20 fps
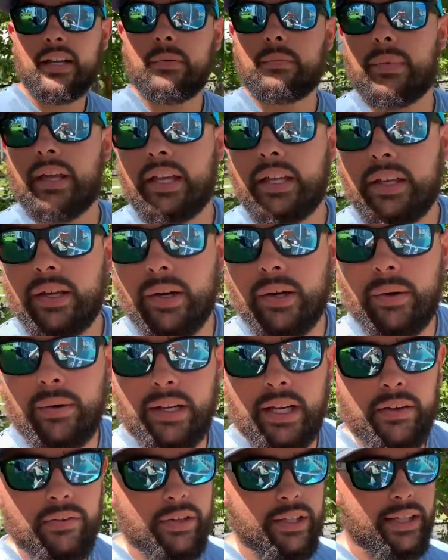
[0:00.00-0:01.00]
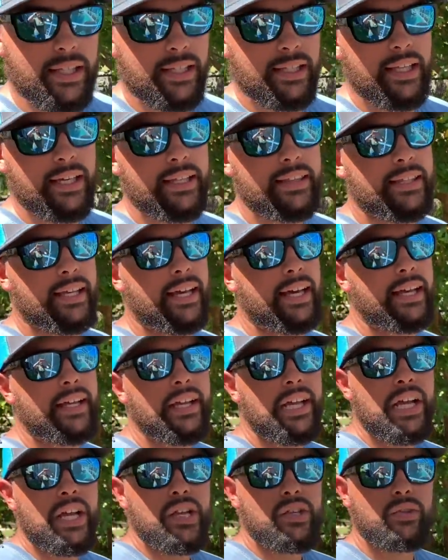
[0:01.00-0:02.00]
mango and everything like that
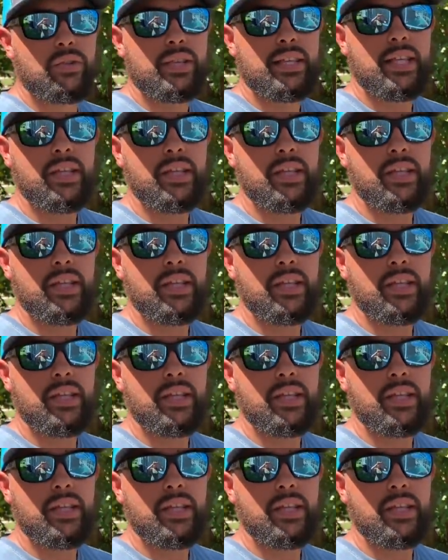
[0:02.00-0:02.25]
so they